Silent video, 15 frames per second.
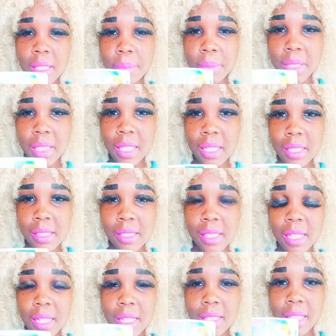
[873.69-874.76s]
because
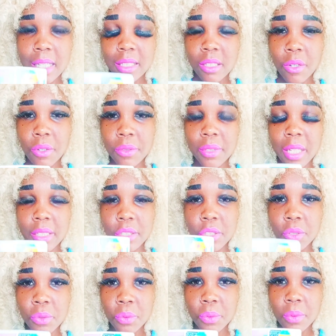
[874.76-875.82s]
they know that
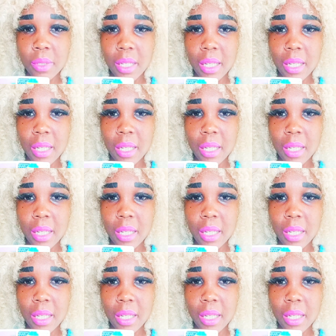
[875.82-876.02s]
you